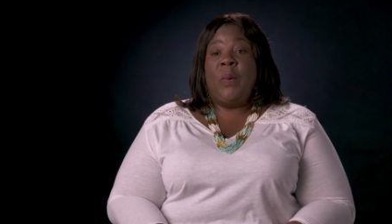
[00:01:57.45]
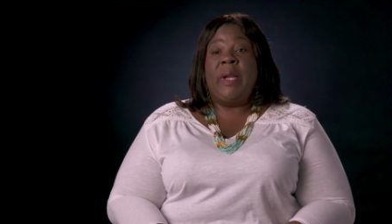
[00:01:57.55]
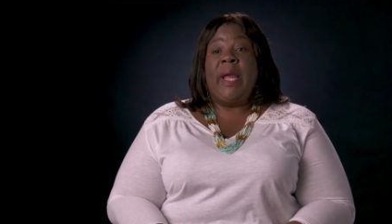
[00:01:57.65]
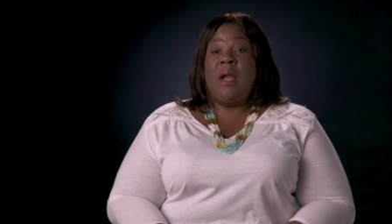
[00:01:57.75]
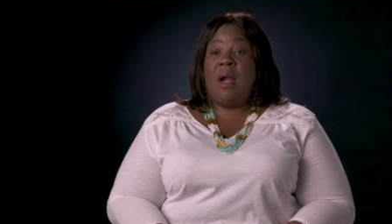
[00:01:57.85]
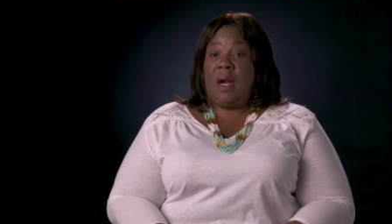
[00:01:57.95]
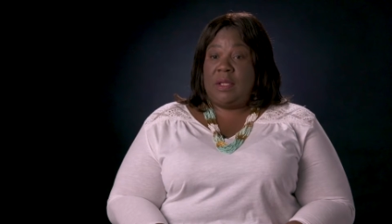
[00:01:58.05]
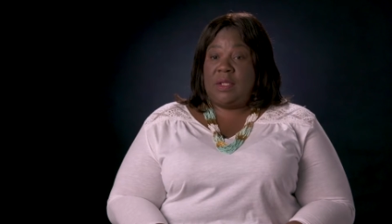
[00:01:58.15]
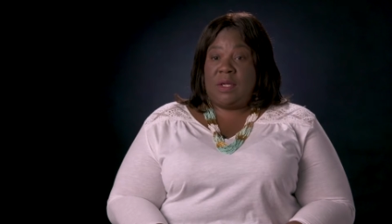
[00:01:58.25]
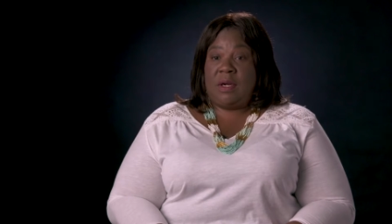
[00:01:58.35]
When I
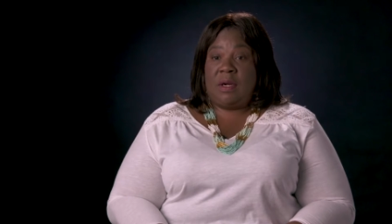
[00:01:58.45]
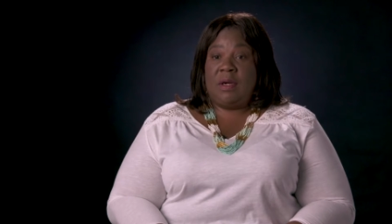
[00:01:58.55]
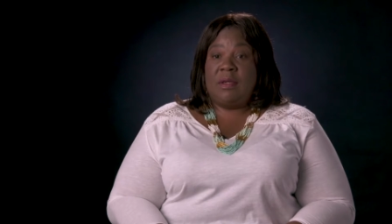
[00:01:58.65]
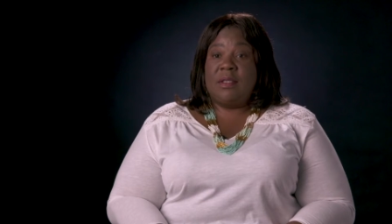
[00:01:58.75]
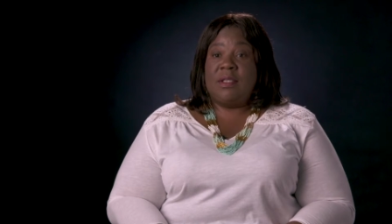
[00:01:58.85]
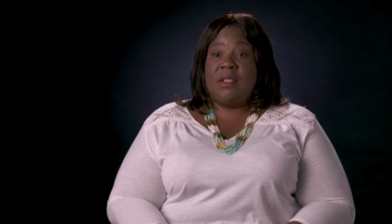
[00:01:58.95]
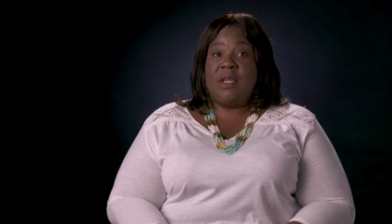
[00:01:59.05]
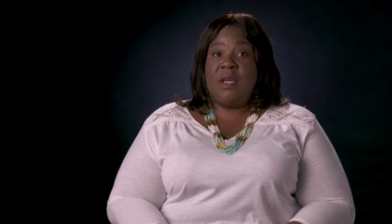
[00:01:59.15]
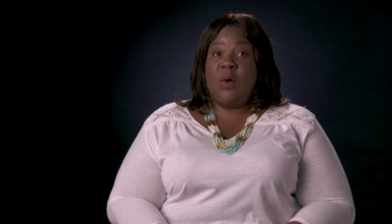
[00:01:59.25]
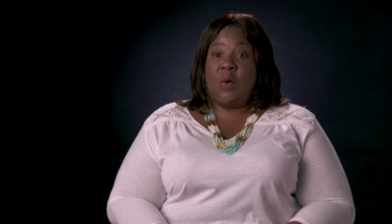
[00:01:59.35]
got to her,
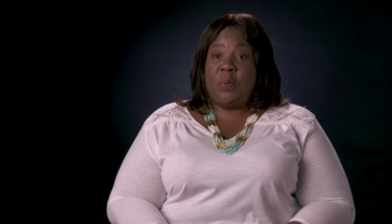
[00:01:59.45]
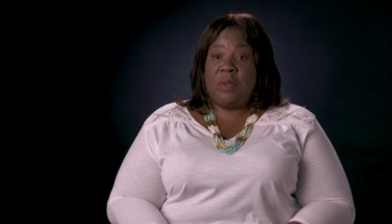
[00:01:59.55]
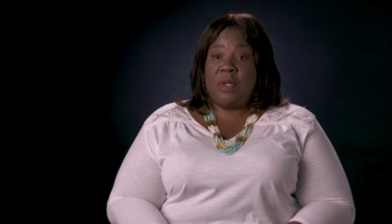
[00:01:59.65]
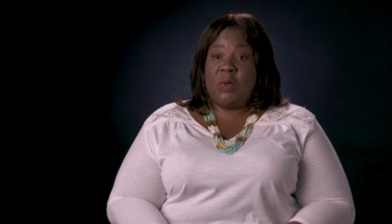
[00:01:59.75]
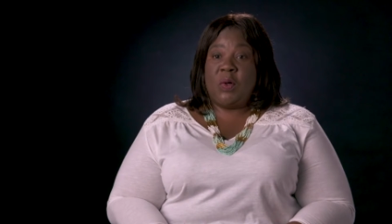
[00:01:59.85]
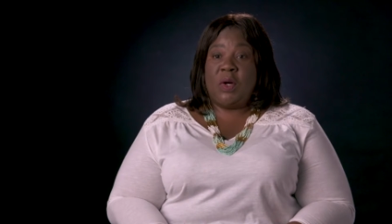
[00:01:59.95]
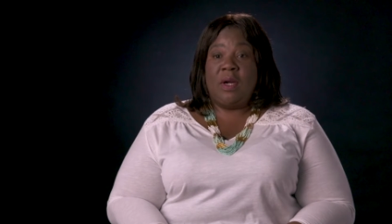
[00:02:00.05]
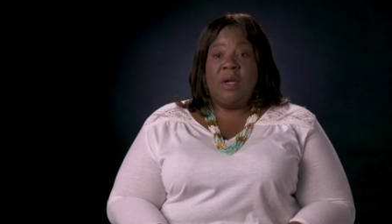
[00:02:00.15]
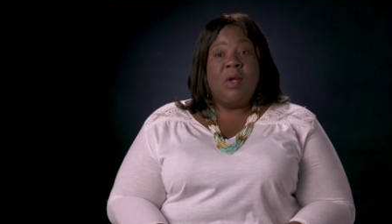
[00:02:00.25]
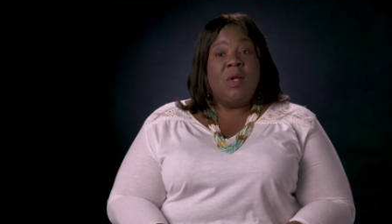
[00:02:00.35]
she opened the
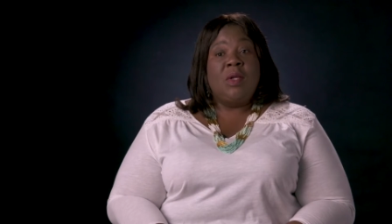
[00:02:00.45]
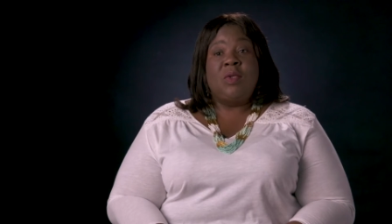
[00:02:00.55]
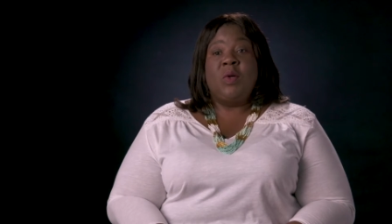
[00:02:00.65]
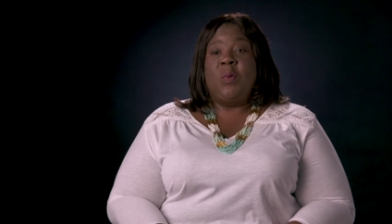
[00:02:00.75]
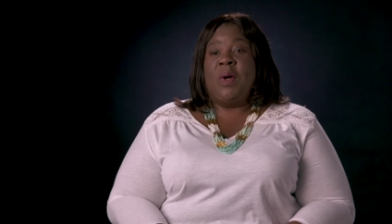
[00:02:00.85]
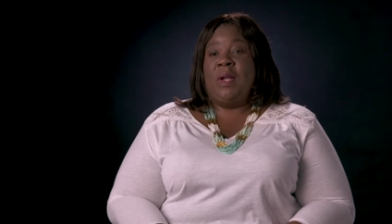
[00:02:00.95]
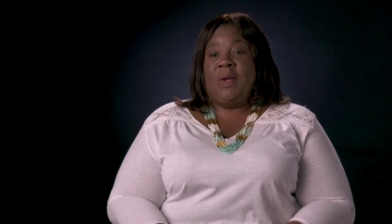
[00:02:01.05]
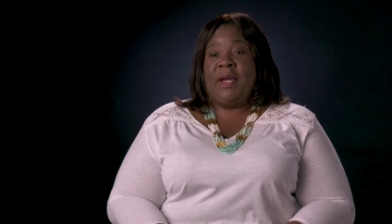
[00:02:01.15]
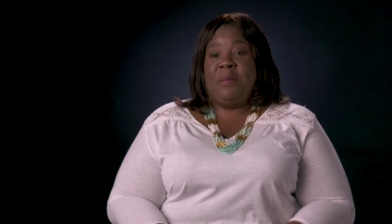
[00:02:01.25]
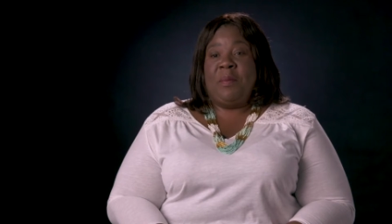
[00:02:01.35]
door, took one
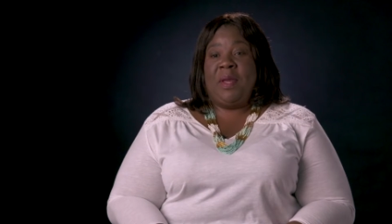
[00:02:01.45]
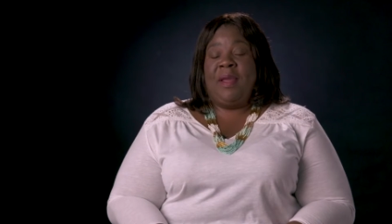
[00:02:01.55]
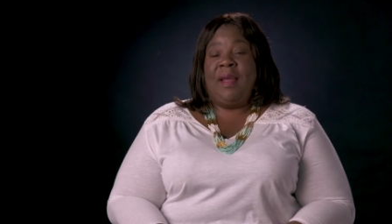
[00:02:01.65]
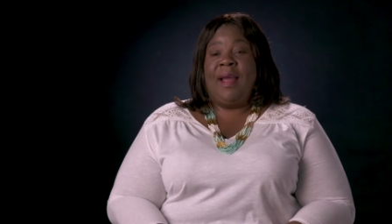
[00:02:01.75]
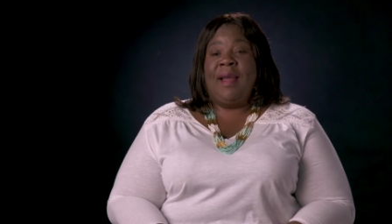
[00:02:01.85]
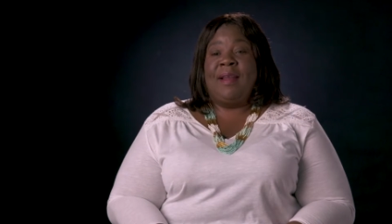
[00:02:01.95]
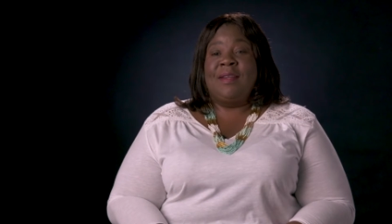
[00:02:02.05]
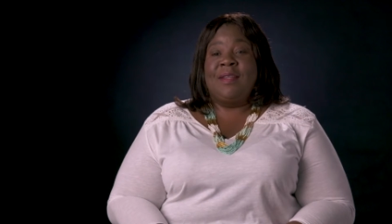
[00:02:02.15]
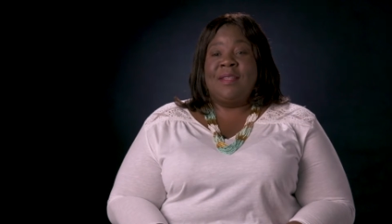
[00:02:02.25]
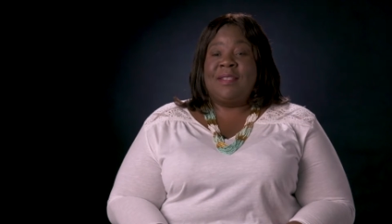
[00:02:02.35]
look at me and